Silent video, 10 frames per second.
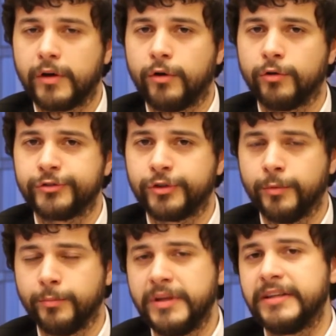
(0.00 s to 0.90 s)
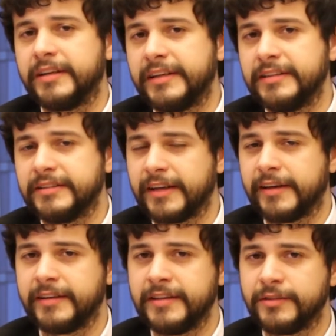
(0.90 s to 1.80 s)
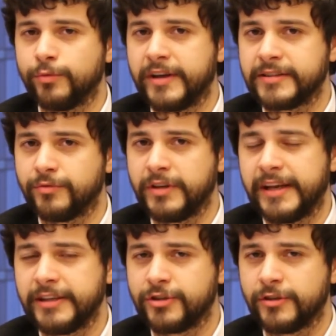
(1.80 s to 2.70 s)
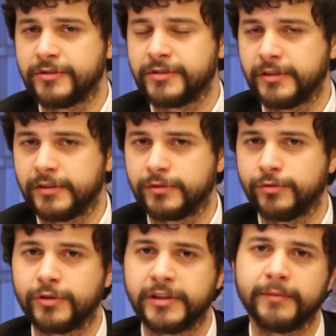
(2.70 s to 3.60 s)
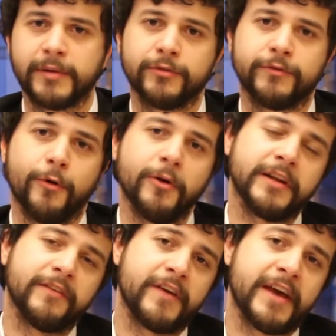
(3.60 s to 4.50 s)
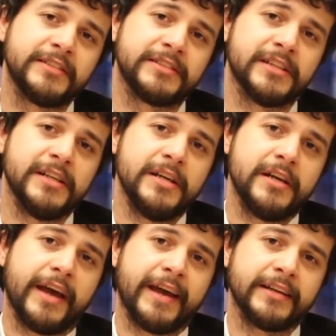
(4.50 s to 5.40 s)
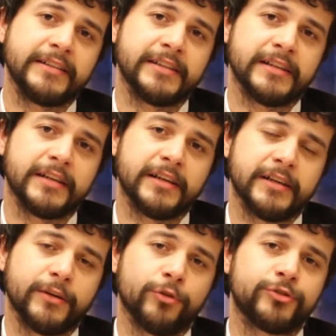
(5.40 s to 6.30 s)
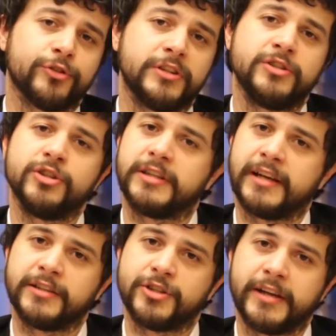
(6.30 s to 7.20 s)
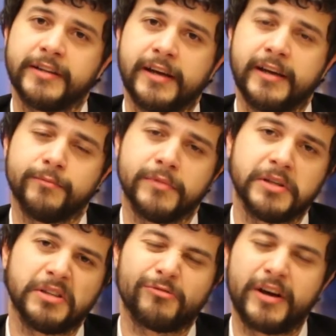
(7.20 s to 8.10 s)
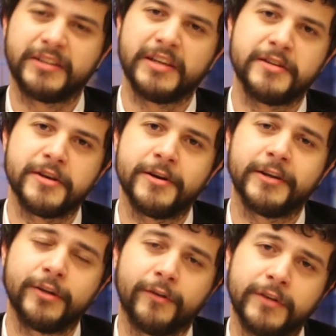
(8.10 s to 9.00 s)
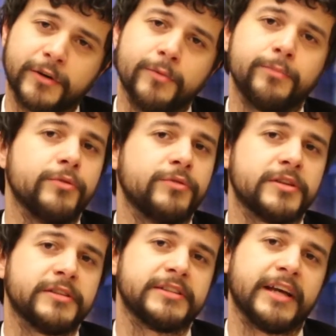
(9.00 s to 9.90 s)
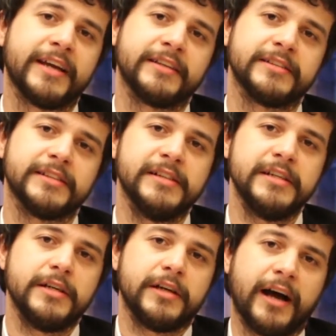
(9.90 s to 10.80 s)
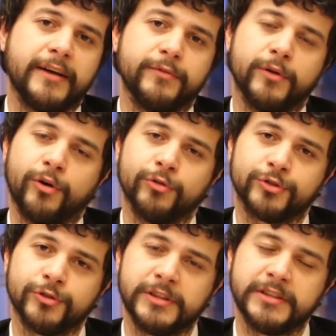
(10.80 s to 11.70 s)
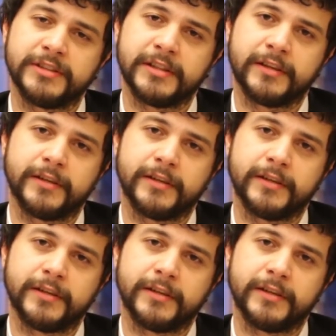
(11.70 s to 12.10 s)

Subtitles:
also Middle East and East-West relations, talking about foreign affairs, and also digital agenda. I'm quite a nerd of the computers, and I've also this